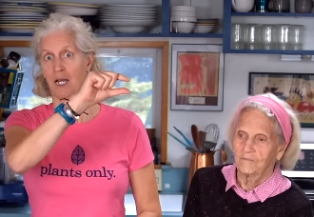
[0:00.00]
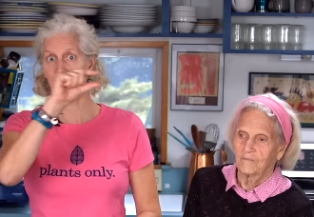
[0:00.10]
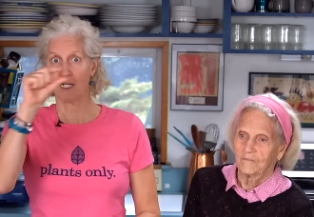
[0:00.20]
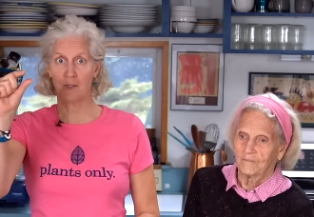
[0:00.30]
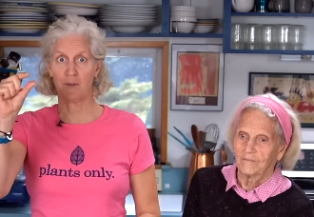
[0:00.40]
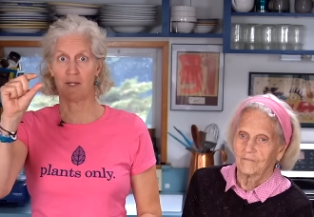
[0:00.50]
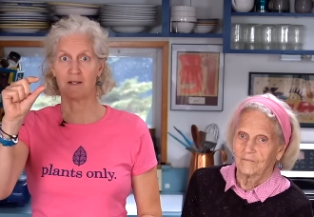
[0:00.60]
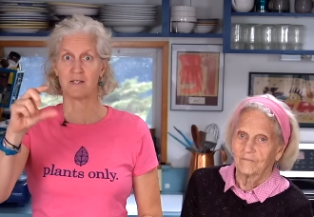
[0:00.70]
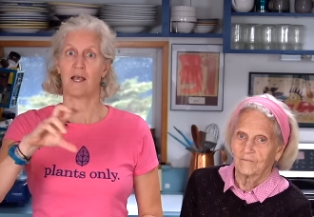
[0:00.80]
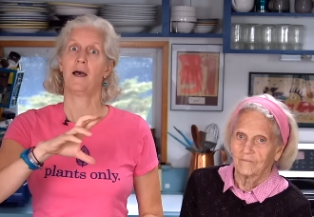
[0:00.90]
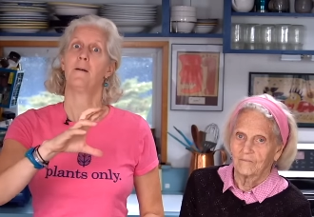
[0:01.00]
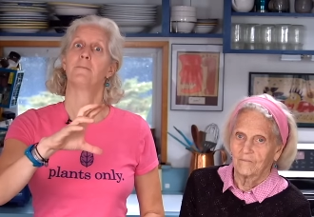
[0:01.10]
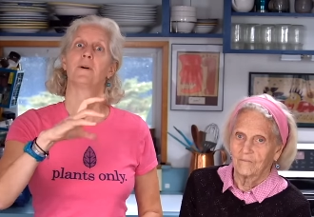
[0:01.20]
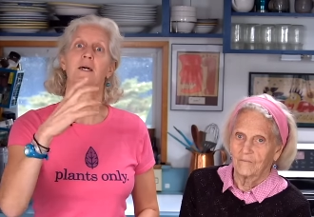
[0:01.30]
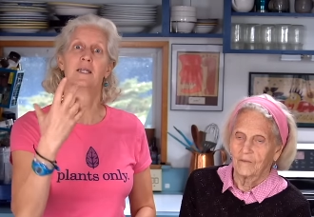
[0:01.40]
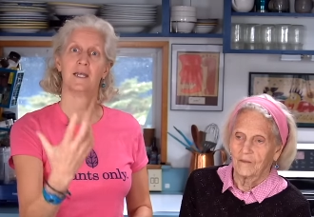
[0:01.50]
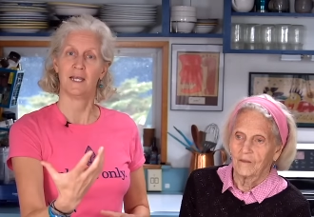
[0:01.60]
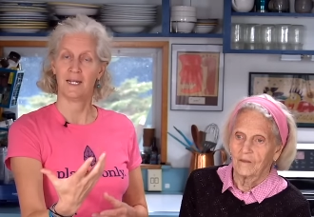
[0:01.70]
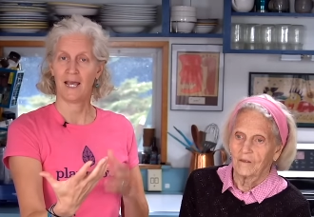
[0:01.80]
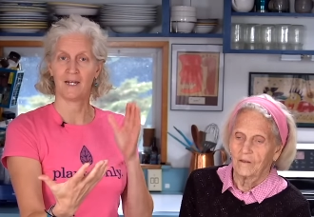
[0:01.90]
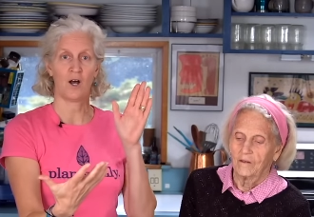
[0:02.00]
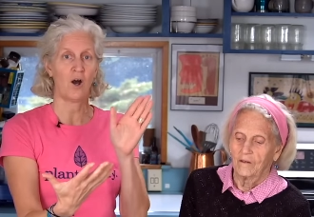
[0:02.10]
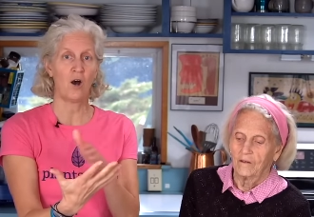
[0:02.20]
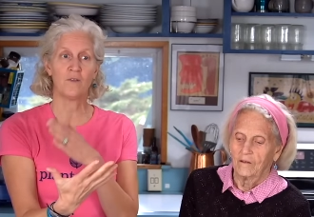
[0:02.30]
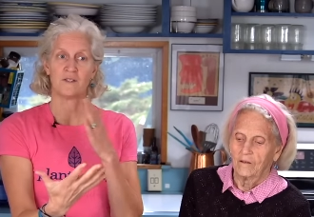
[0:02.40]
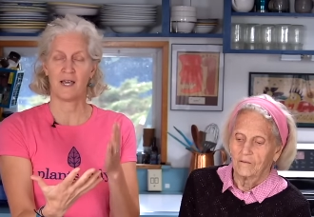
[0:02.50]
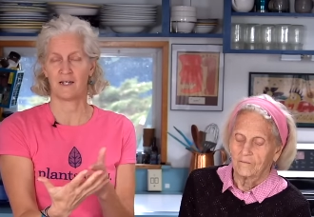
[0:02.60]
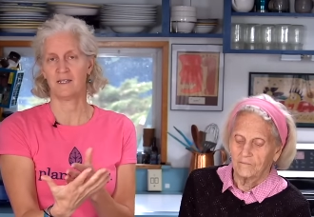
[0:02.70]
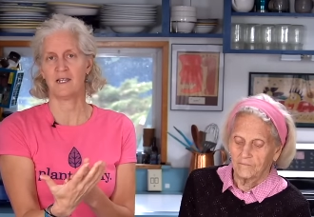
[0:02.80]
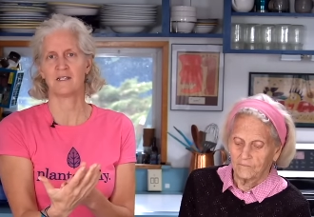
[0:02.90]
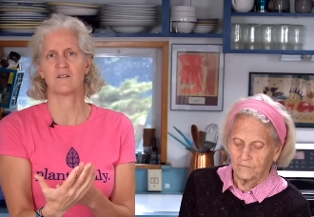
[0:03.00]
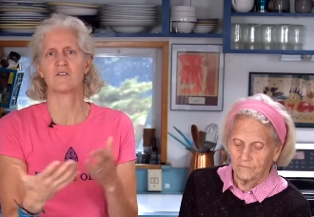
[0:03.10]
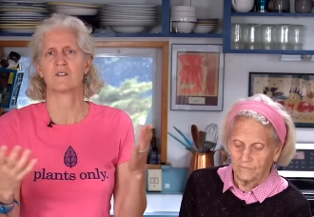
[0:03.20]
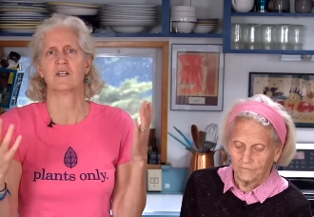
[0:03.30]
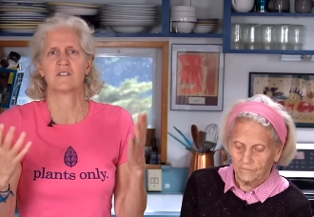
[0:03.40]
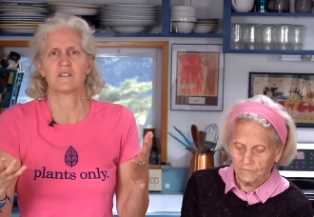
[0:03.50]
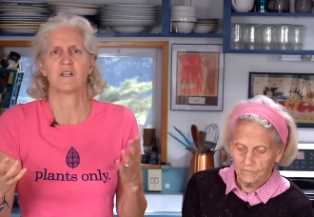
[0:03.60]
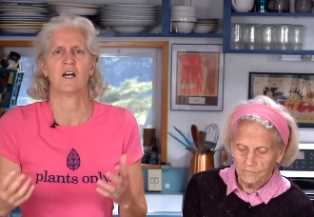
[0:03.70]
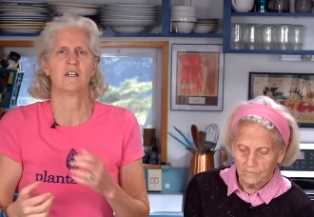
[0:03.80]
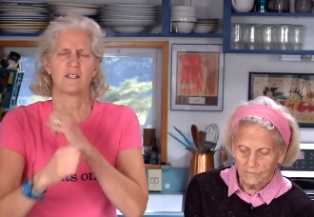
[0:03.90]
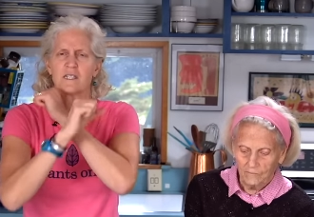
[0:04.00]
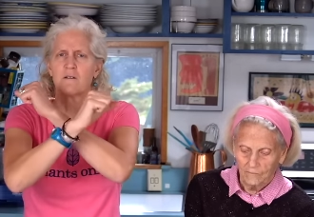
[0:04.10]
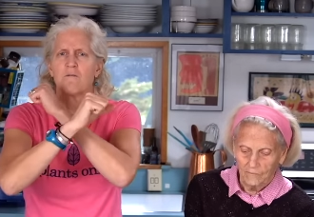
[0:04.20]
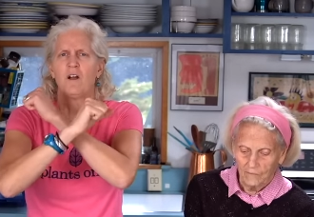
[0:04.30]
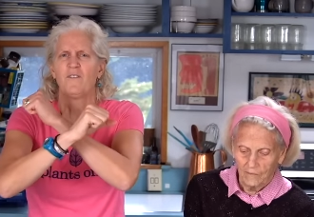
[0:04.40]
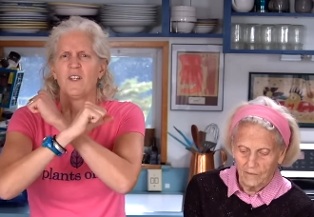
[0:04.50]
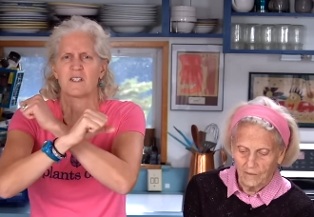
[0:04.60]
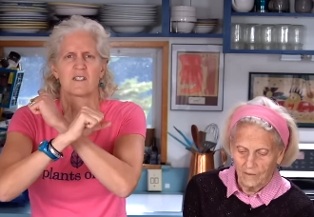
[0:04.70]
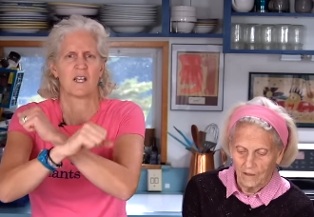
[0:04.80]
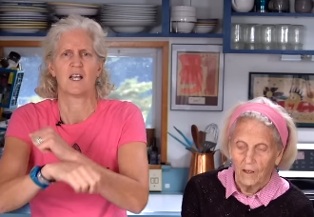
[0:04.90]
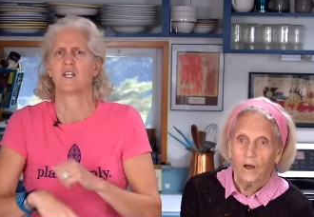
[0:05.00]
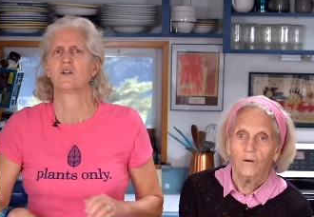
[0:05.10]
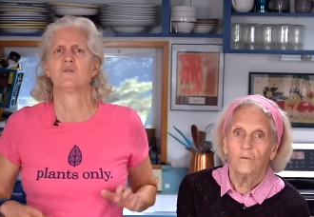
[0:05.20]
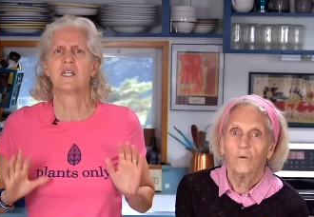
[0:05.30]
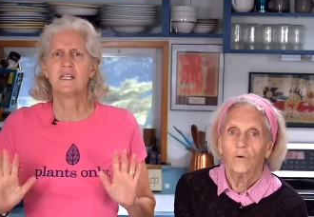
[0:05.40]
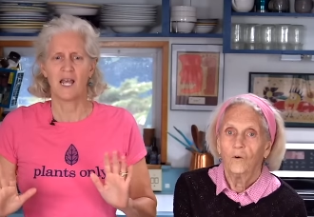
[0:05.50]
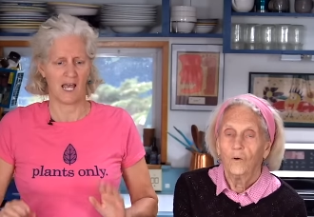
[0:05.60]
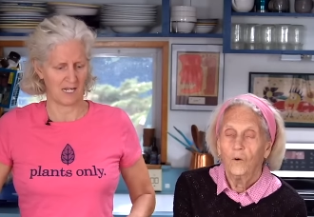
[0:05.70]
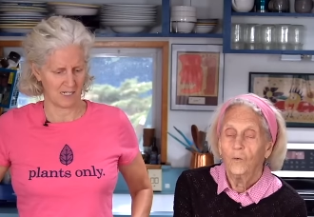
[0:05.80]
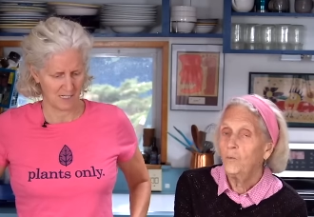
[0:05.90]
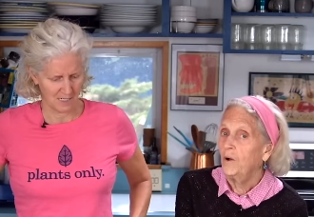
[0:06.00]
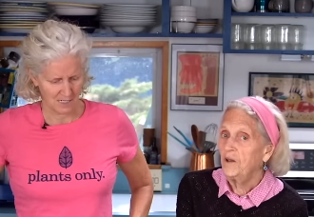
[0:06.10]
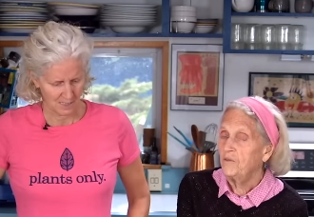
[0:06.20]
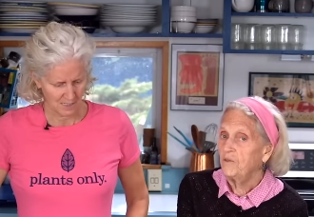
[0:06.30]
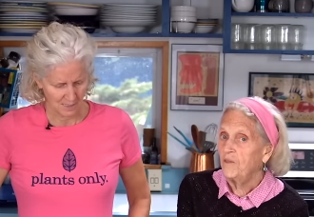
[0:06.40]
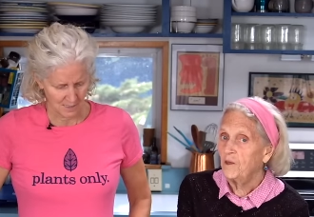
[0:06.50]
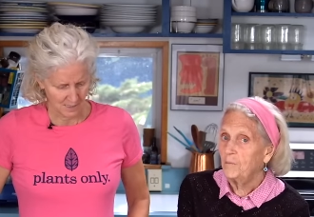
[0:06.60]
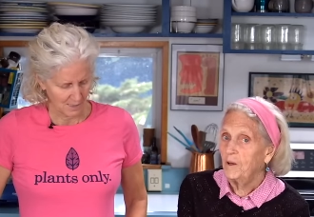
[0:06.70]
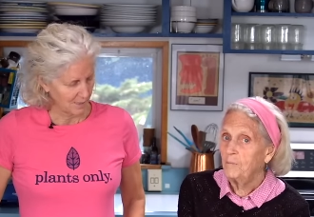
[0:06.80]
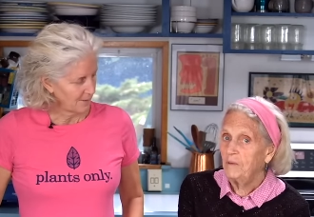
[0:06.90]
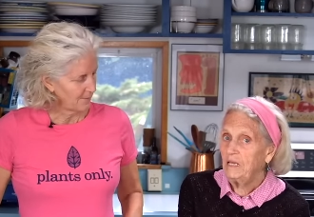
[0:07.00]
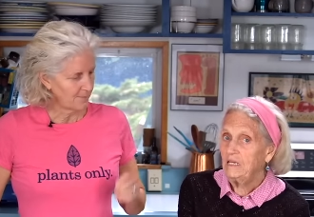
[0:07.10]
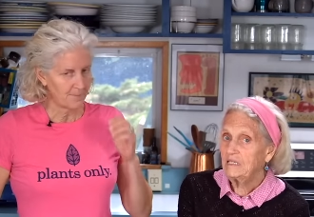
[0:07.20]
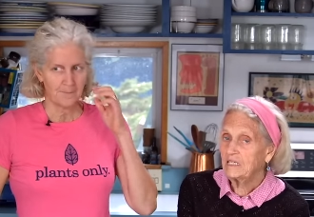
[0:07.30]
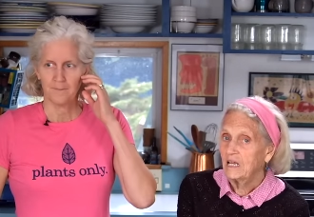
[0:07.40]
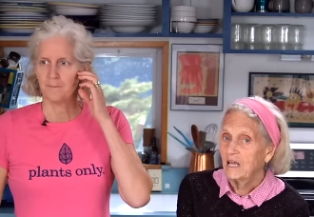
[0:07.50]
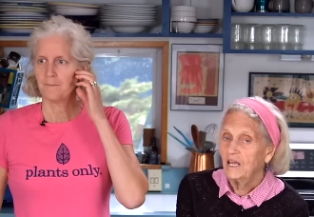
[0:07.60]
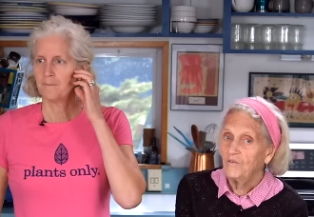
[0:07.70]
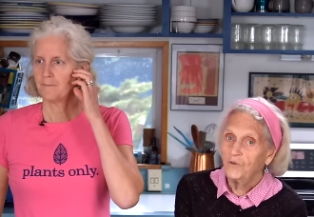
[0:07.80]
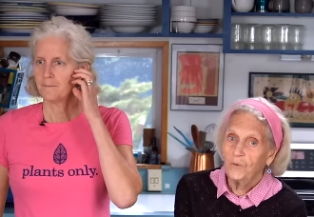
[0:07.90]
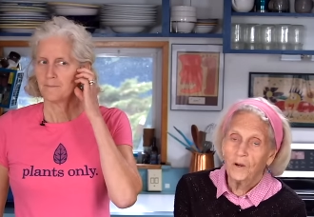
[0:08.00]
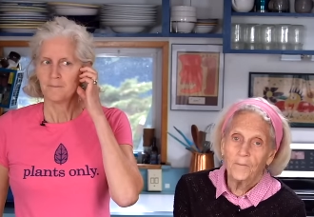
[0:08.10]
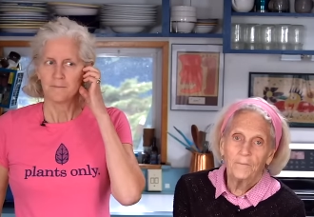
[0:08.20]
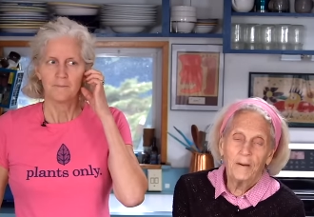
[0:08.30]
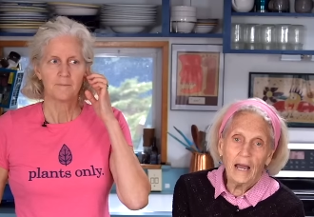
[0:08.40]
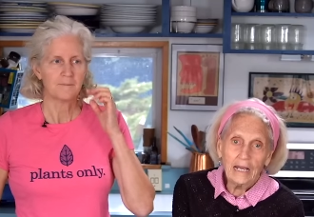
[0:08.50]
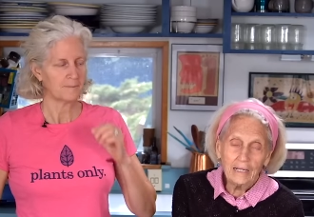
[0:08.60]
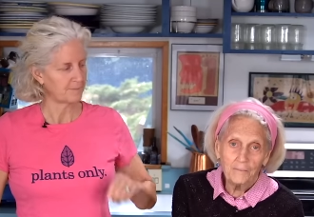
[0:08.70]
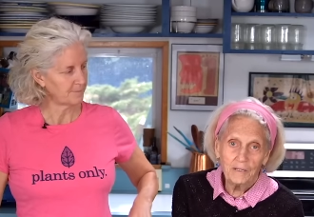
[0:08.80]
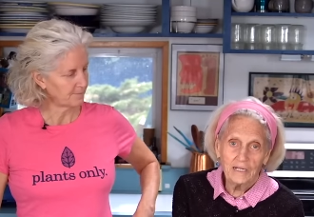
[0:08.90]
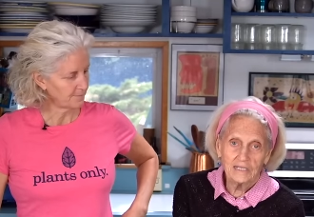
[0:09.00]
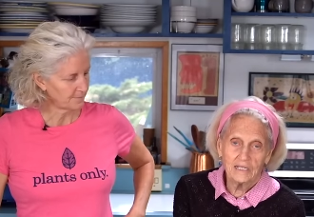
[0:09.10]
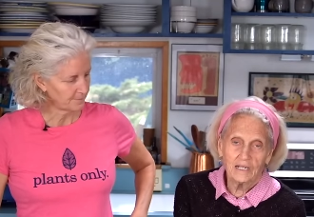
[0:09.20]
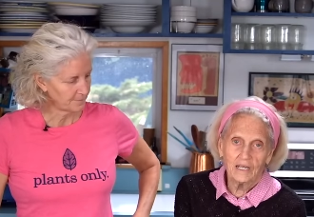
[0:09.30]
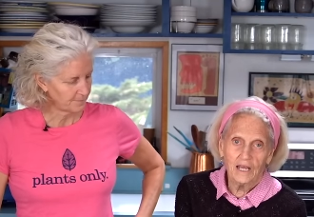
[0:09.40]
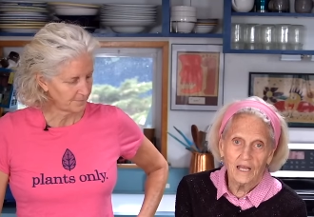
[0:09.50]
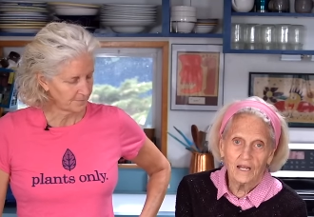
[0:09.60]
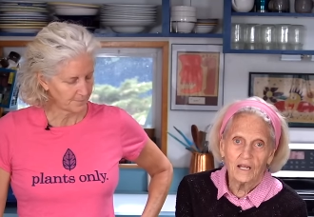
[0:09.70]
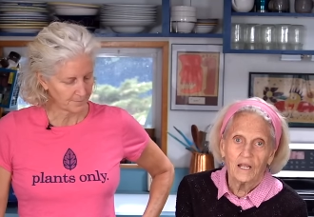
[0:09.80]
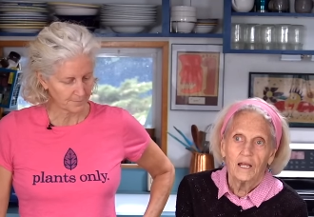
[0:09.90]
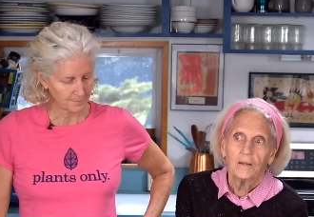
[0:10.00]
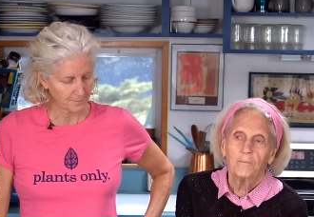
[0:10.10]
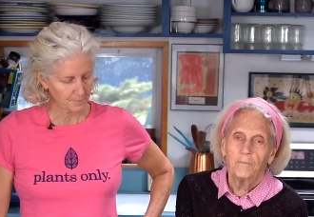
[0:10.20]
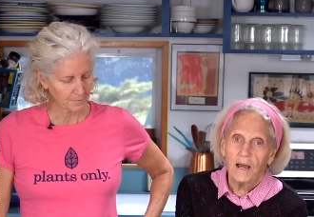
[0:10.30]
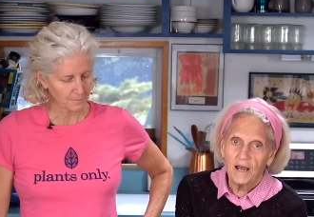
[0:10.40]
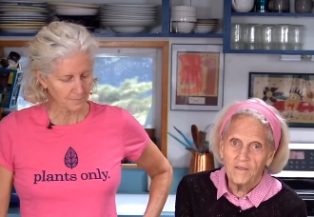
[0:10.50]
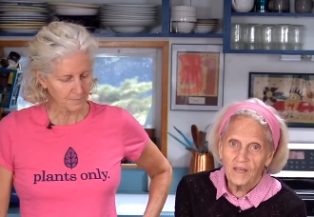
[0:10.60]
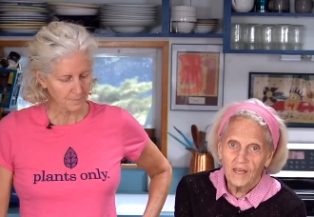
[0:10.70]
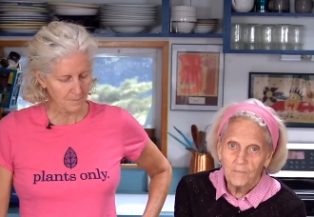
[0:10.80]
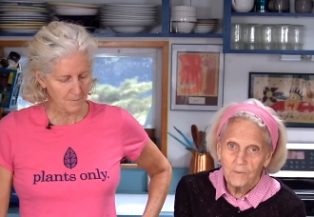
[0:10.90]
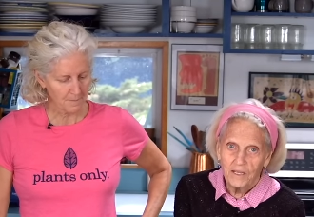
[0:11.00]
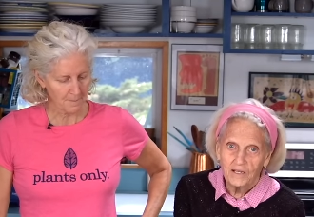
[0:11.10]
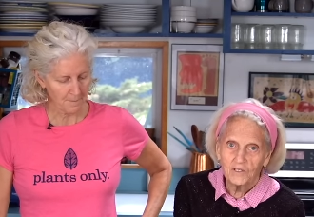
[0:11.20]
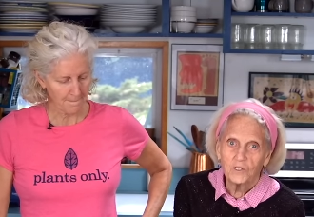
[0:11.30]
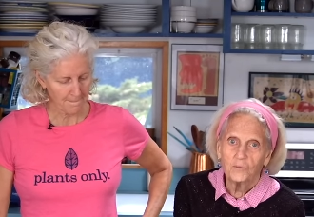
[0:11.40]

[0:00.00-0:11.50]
Speaker 1: kidney beans but it had all these added things that are just, just unnecessary roughness. I don't oh, need that.
Speaker 2: One other thing about beans, if you are buying beans in a can, buy the ca beans